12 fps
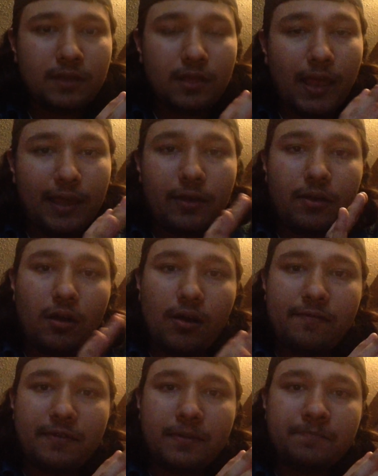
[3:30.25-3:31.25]
Like,
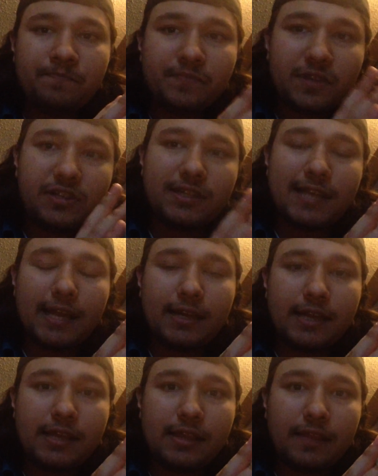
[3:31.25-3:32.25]
often, there's a
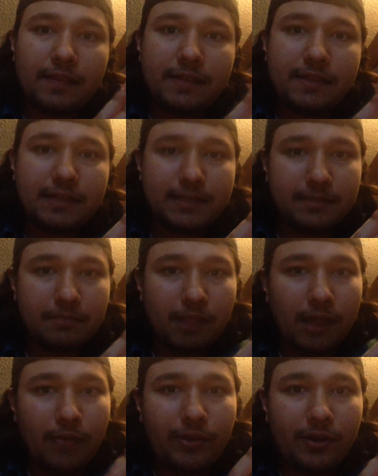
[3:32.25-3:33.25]
technique that these things
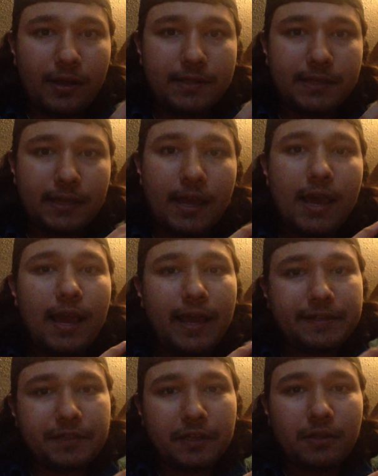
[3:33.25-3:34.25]
imply when they're hunting.
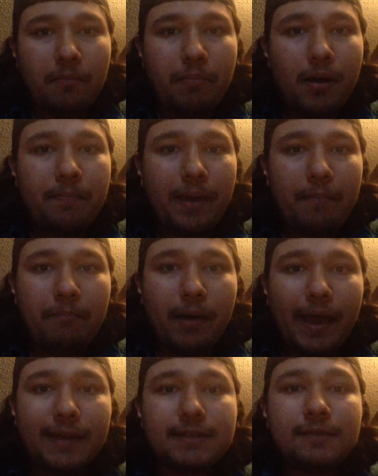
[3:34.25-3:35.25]
It's called the bump and
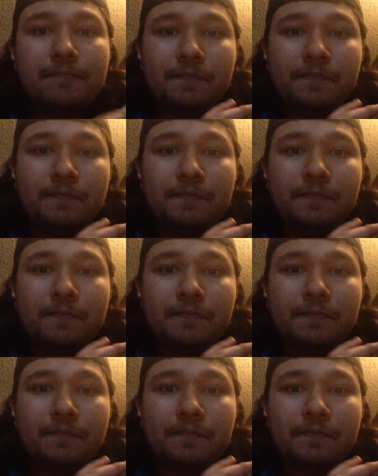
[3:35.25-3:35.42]
bite.